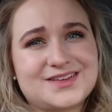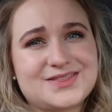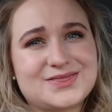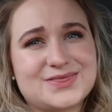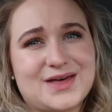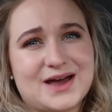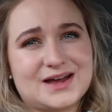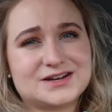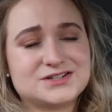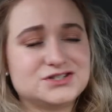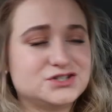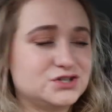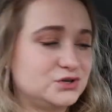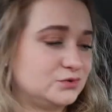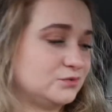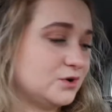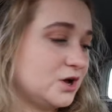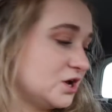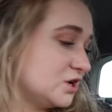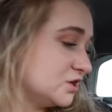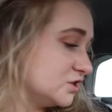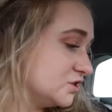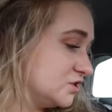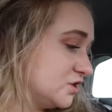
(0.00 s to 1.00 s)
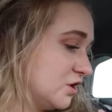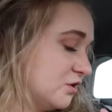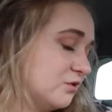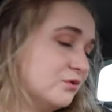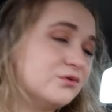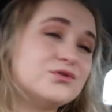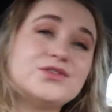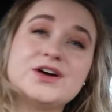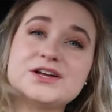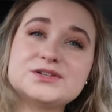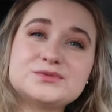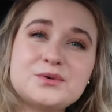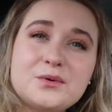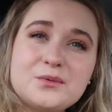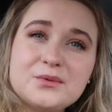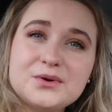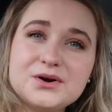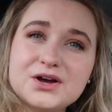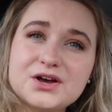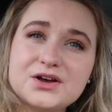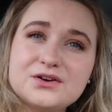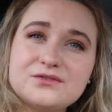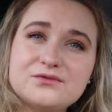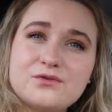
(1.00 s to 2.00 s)
that too. So that's what we're
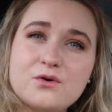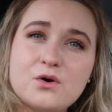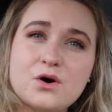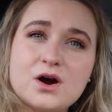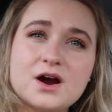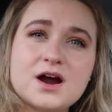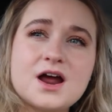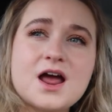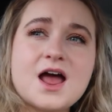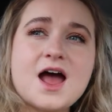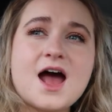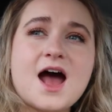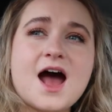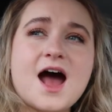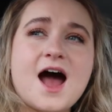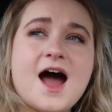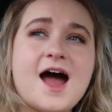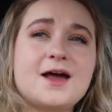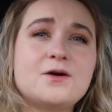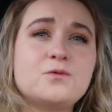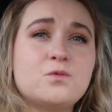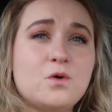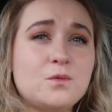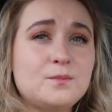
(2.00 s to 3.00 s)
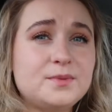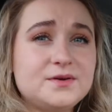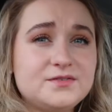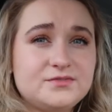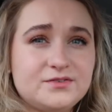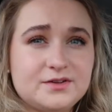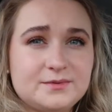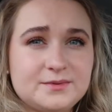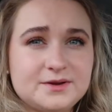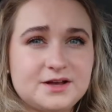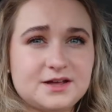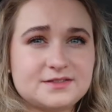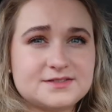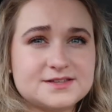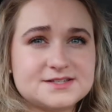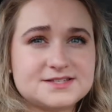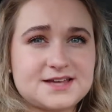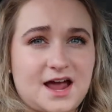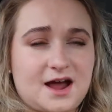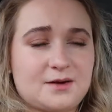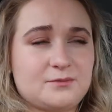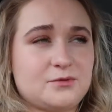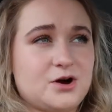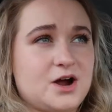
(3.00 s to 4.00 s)
looking for. I won't be filming on this
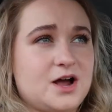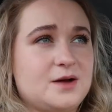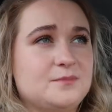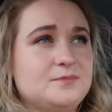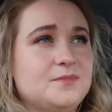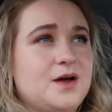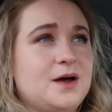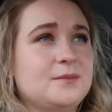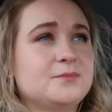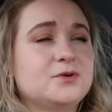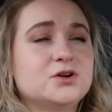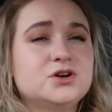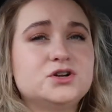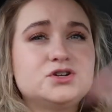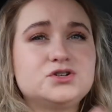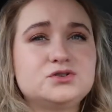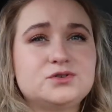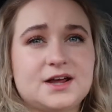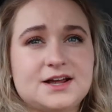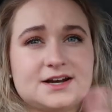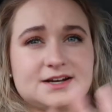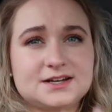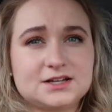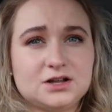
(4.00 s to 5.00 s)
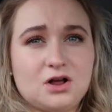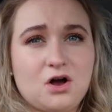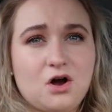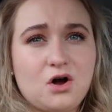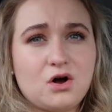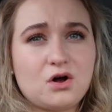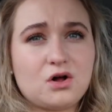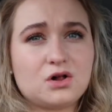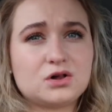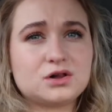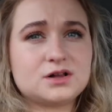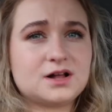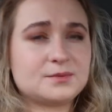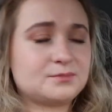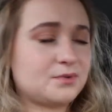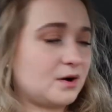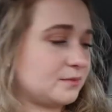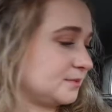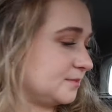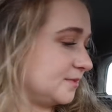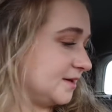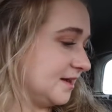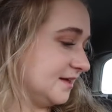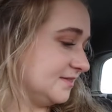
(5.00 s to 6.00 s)
camera. I'm gonna do like a little haul
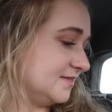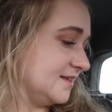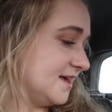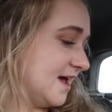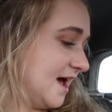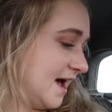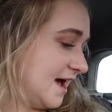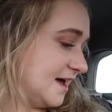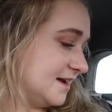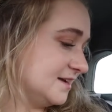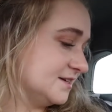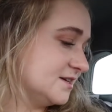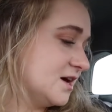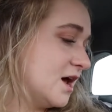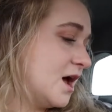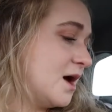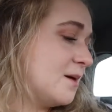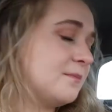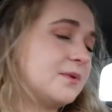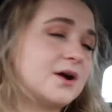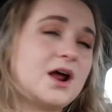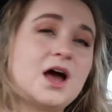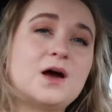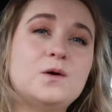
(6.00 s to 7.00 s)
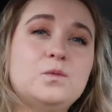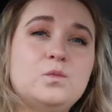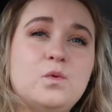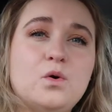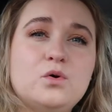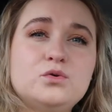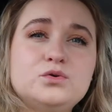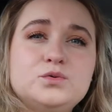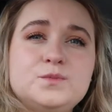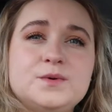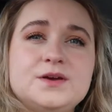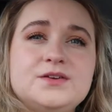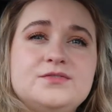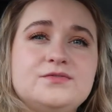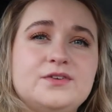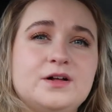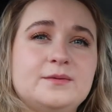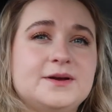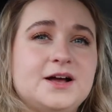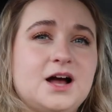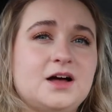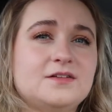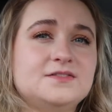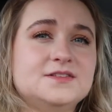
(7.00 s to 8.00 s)
probably at the end, but I won't be
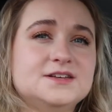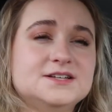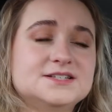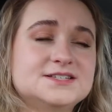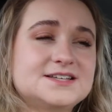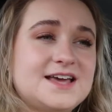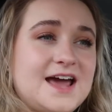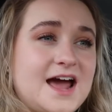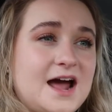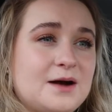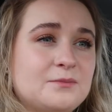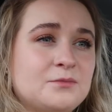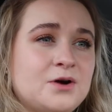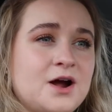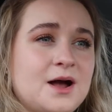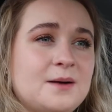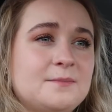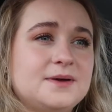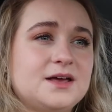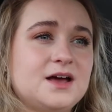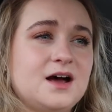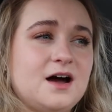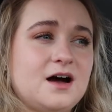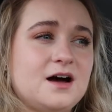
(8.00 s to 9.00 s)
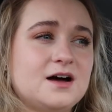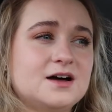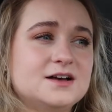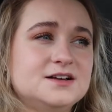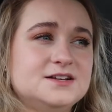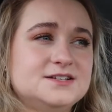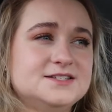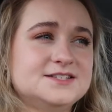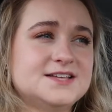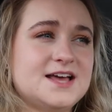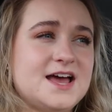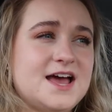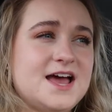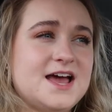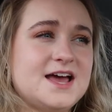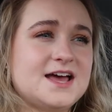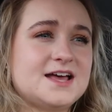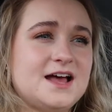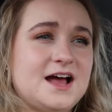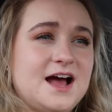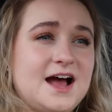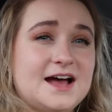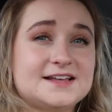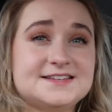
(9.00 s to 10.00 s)
filming on this camera because,
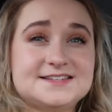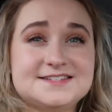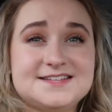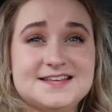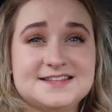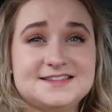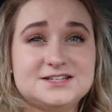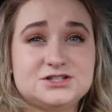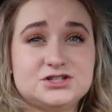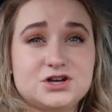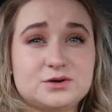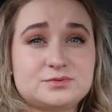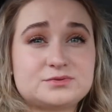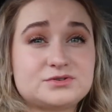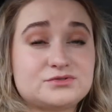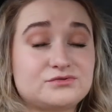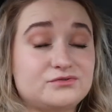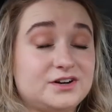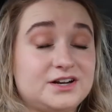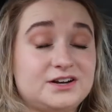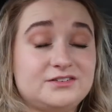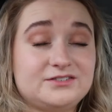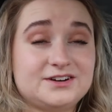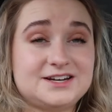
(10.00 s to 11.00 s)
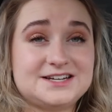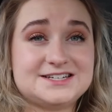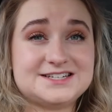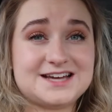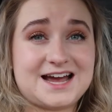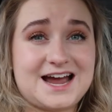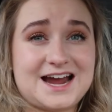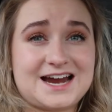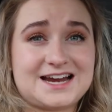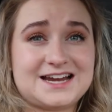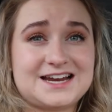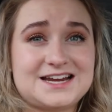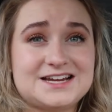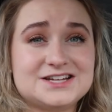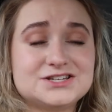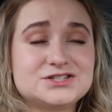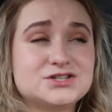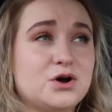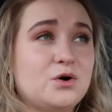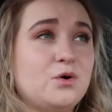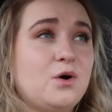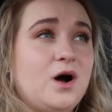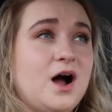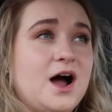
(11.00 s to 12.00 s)
as I said, these shops are really, really tiny,
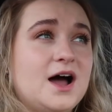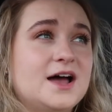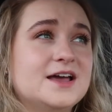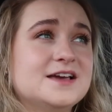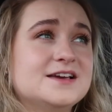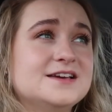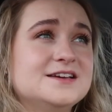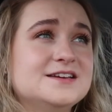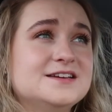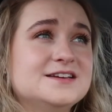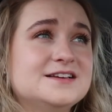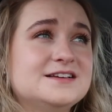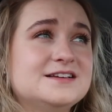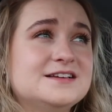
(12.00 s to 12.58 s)
so I,